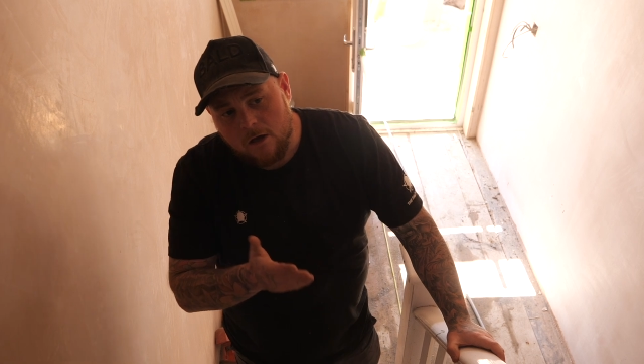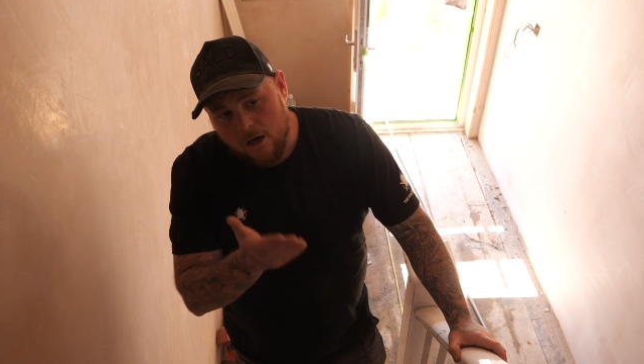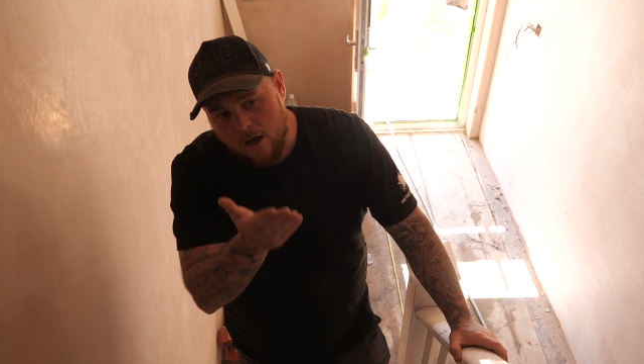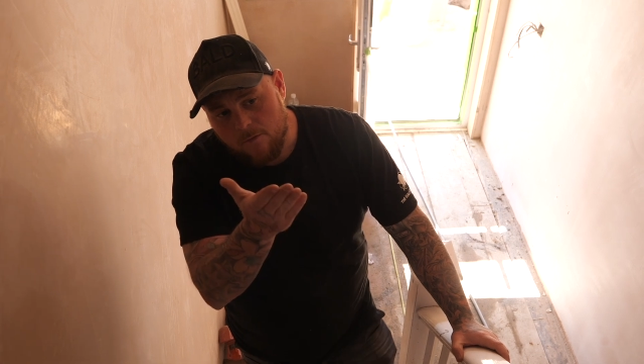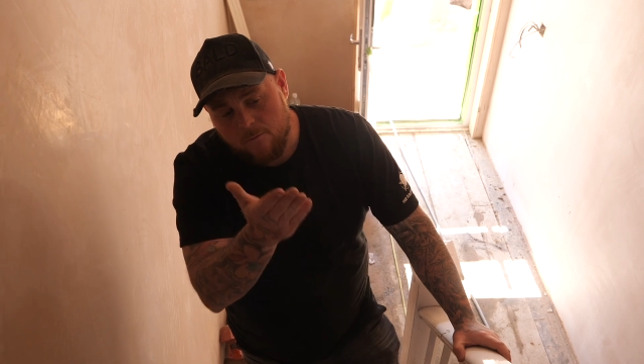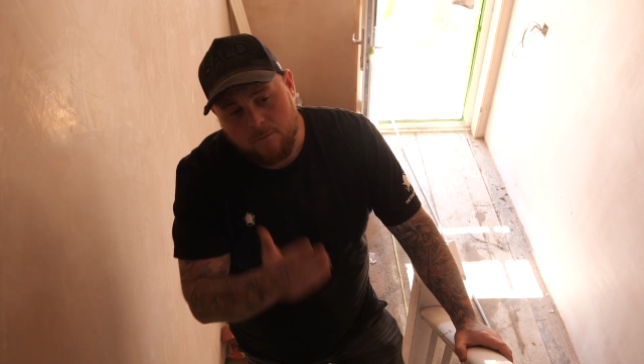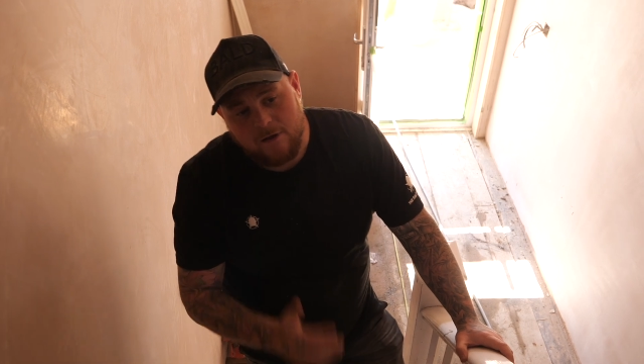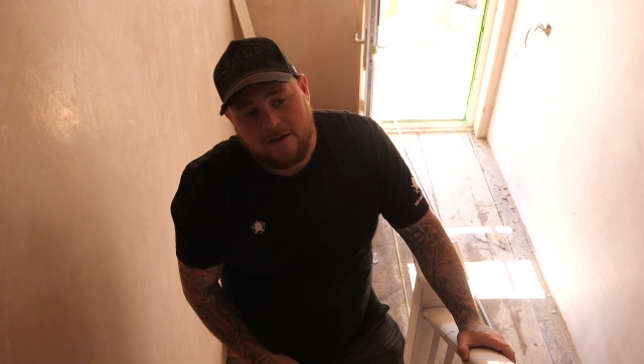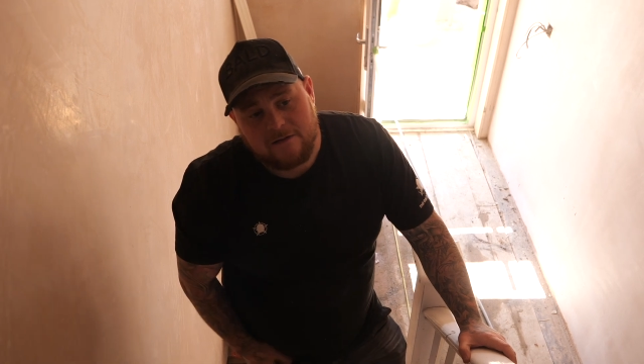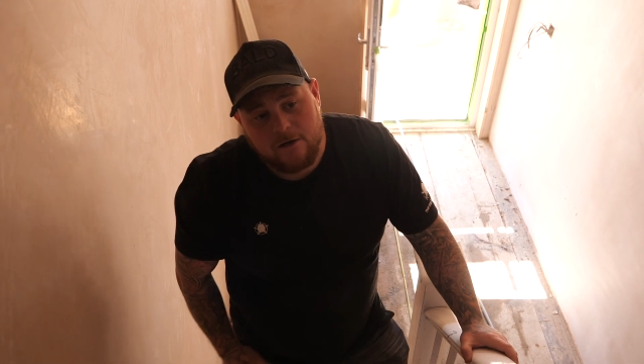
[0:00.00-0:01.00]
But
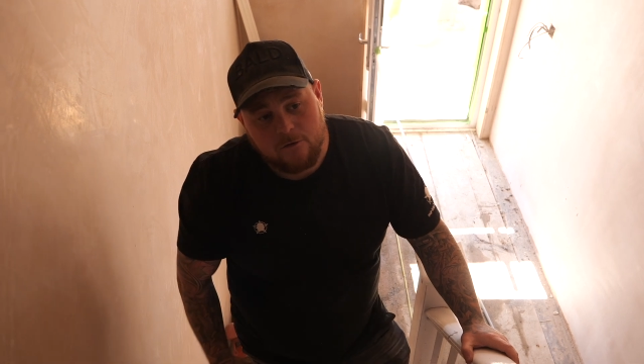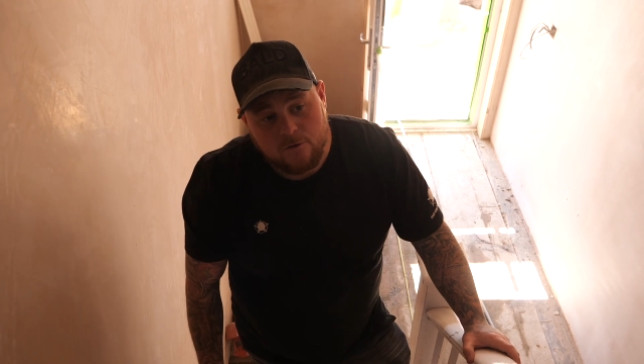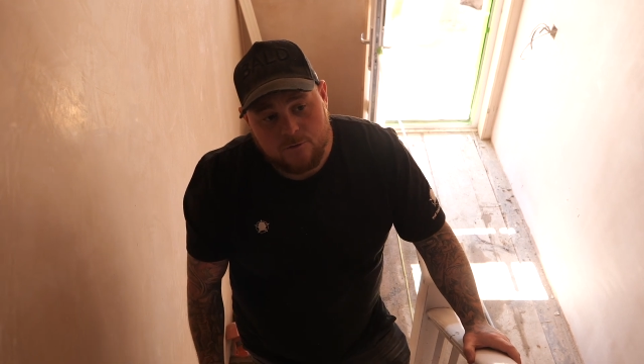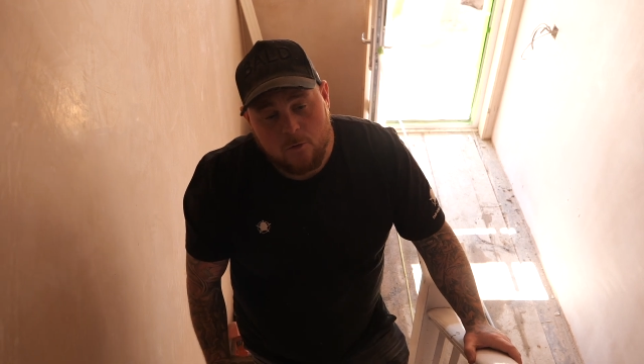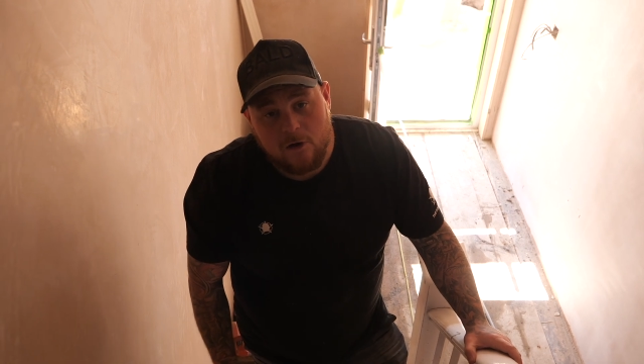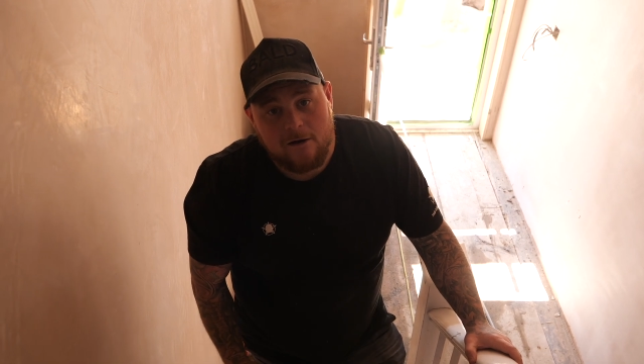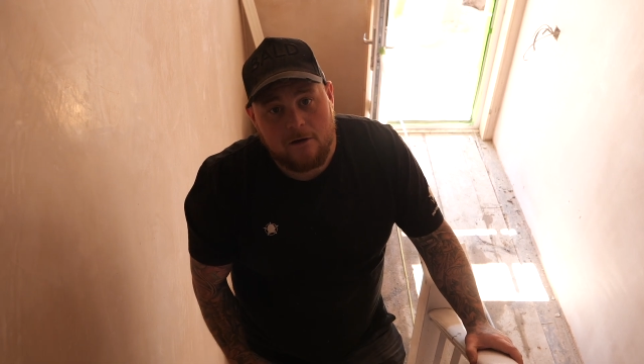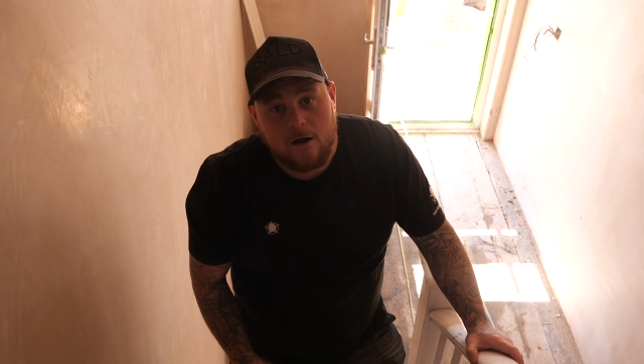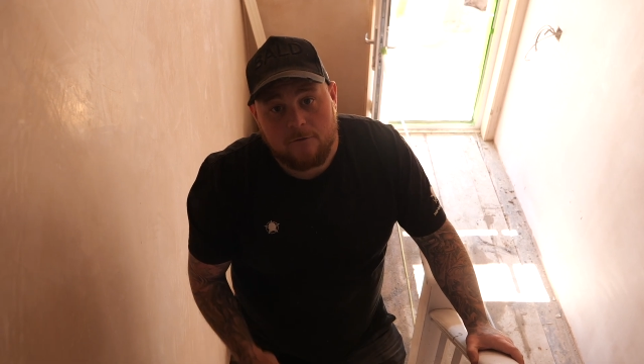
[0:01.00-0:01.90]
that's how you do a small area.